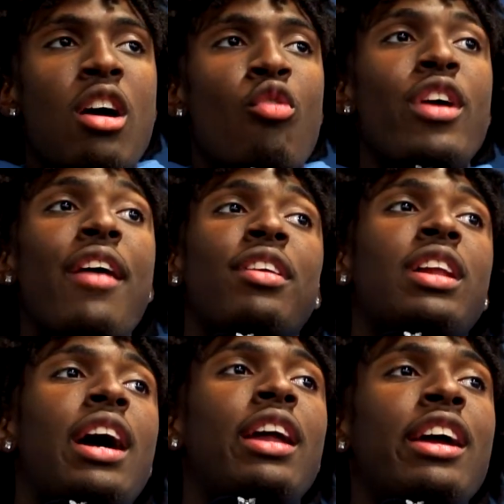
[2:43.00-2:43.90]
We have a
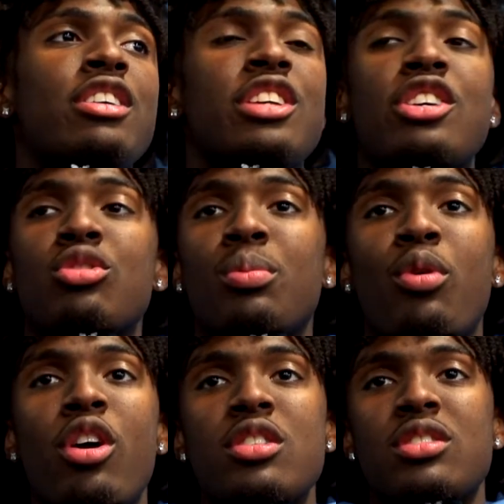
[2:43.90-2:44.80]
lot of interchangeable
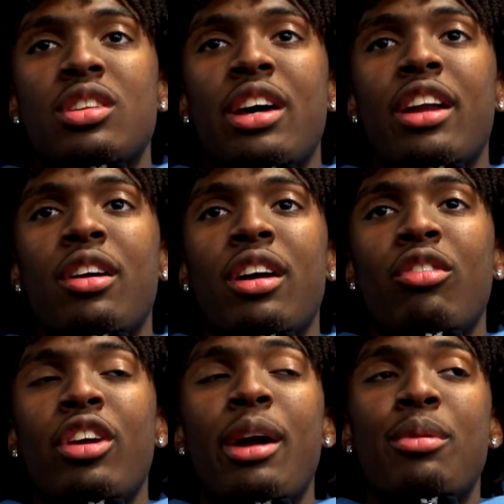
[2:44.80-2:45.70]
parts.
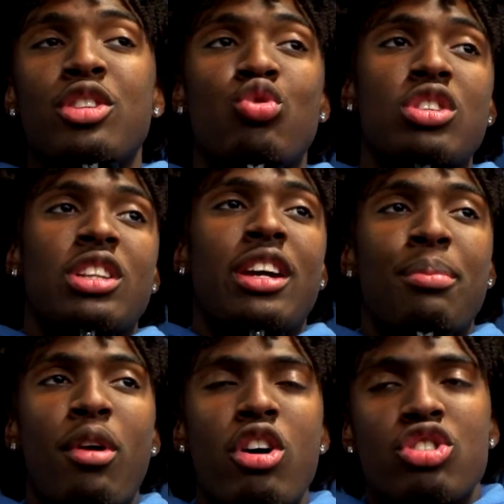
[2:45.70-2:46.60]
We're able to switch a lot of
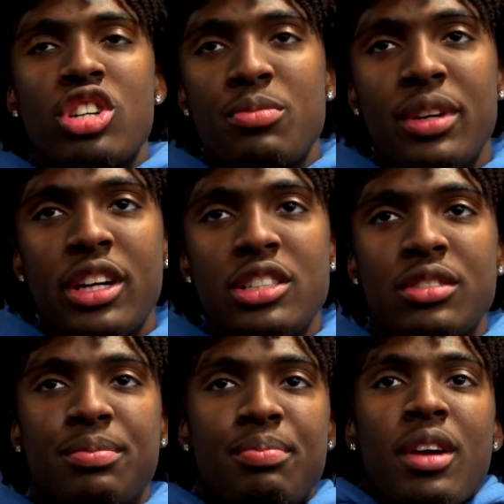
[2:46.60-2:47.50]
ball screens because
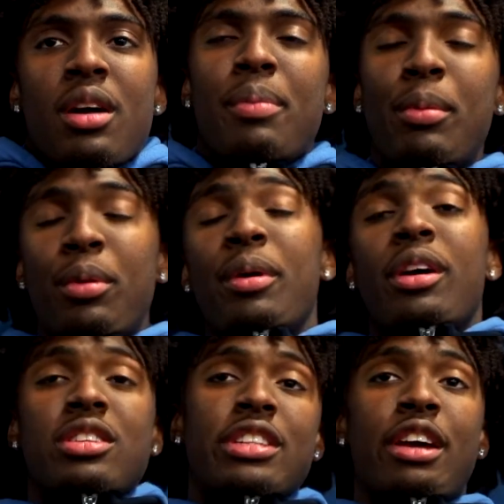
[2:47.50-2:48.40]
of people to be able
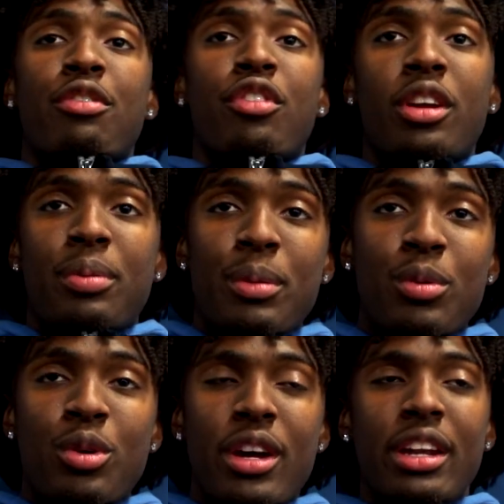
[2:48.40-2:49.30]
to stay in front of
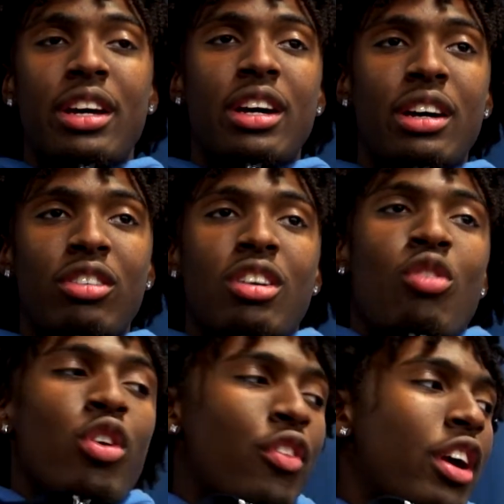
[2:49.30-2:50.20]
people, and
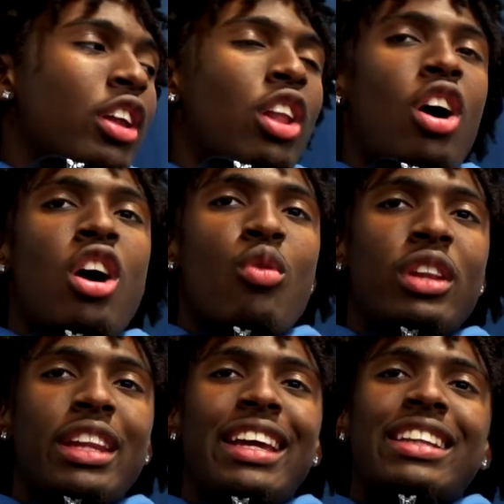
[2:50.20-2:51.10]
we're very long with
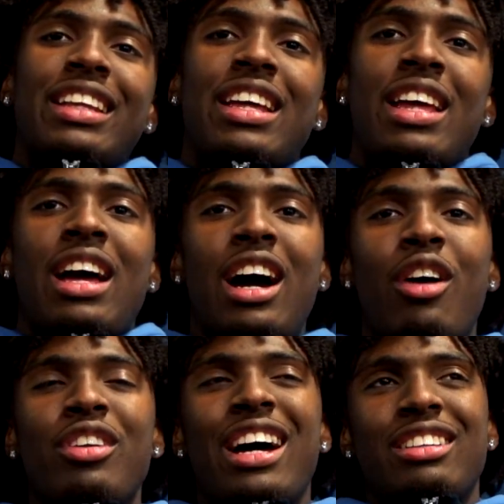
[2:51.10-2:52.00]
length.
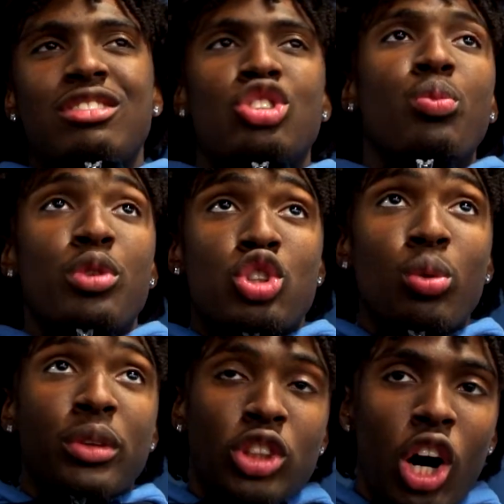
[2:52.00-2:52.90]
We're not super,
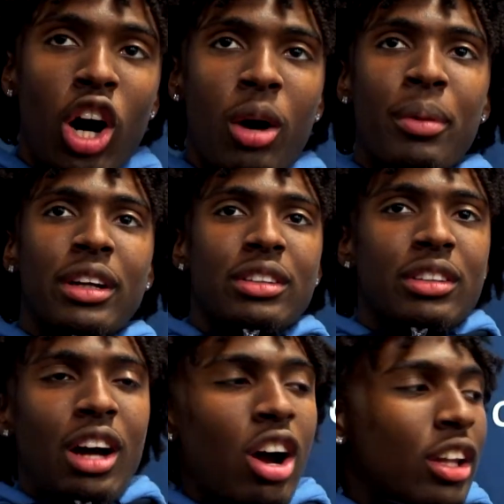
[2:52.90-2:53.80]
super tall, but
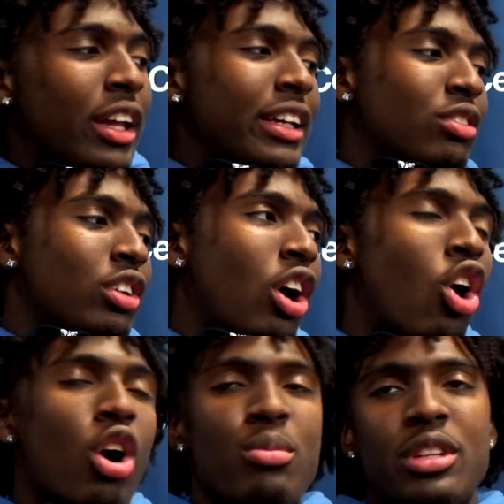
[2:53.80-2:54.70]
our length with the
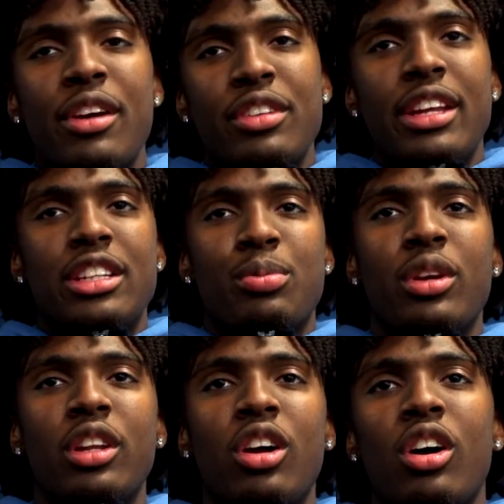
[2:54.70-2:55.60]
arms and everything is
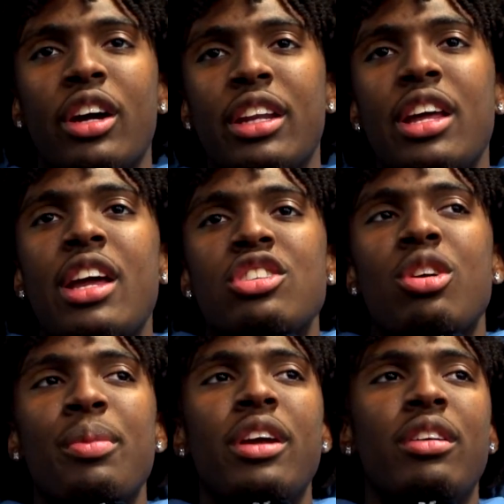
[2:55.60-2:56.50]
pretty long, and it's
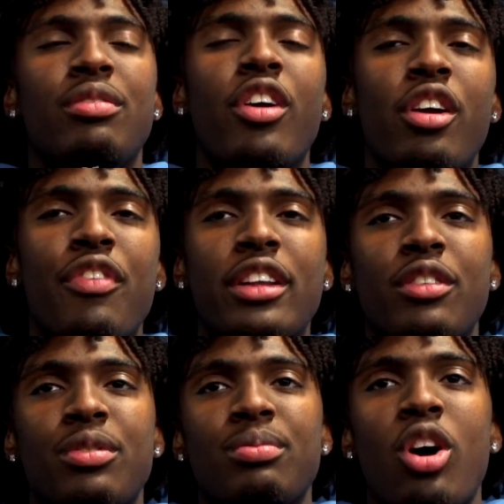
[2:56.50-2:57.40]
going to be very
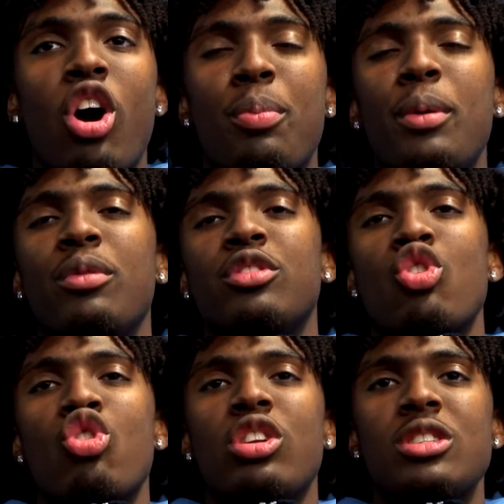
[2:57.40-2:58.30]
effective. Hard people to
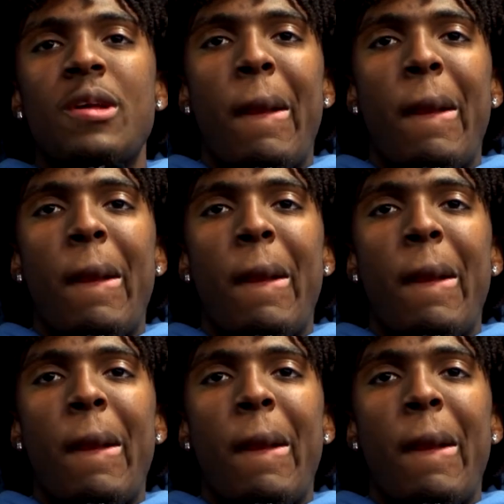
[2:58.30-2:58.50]
score on us.